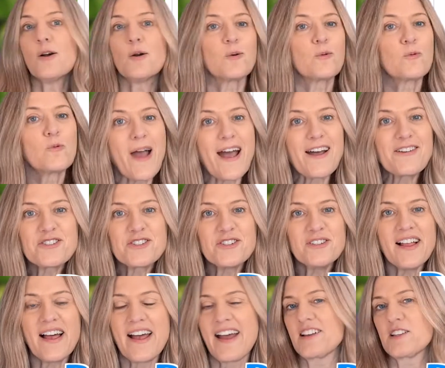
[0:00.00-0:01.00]

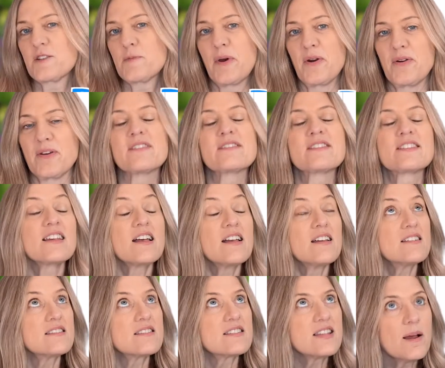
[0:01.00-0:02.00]
rational exponents.
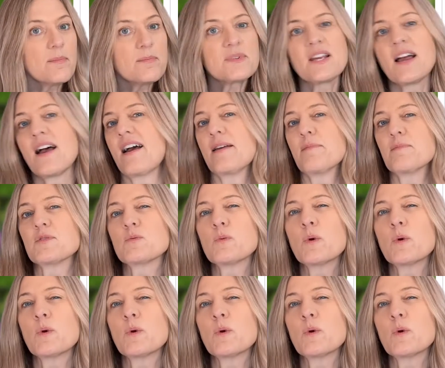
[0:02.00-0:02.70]
Sometimes